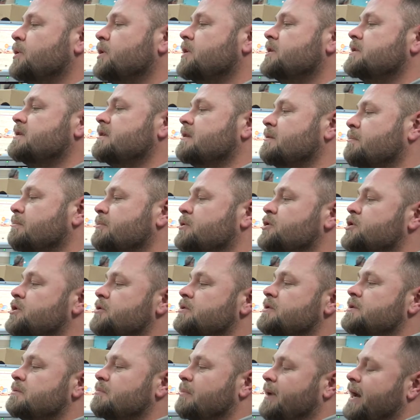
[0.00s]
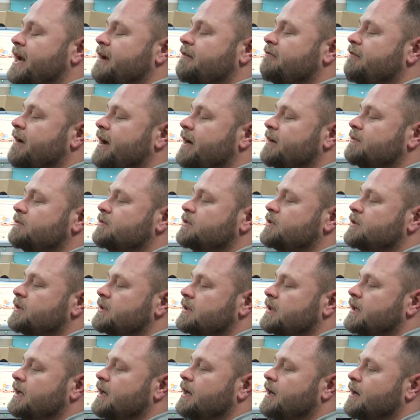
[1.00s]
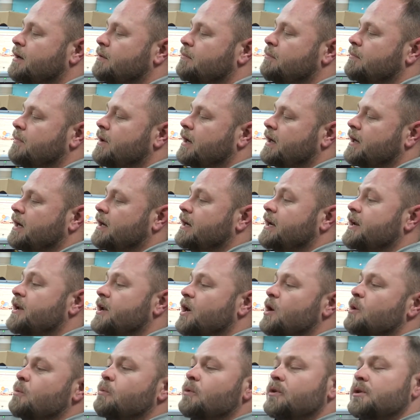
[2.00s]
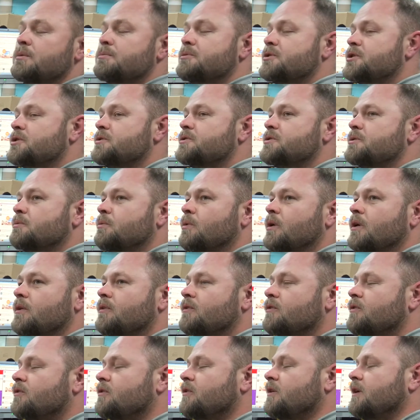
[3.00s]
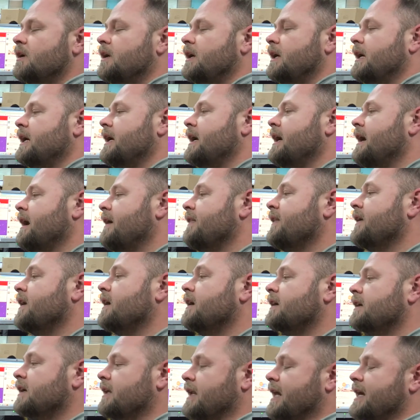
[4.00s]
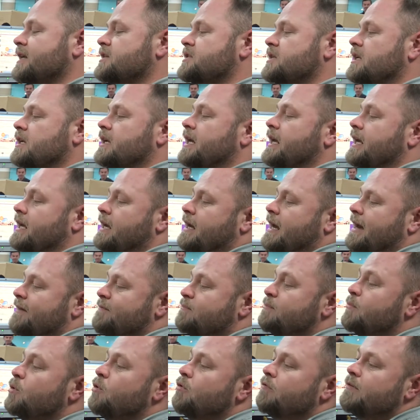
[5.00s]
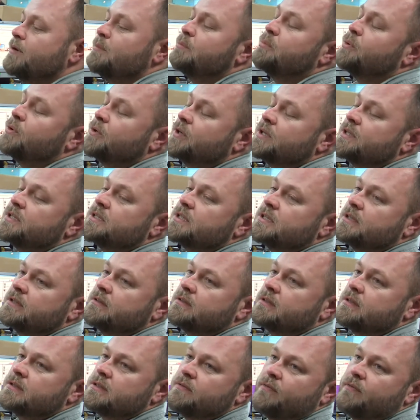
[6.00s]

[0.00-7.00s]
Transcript: because of the producing background, I kind of know what the producer wants, and then I can actually have more input into the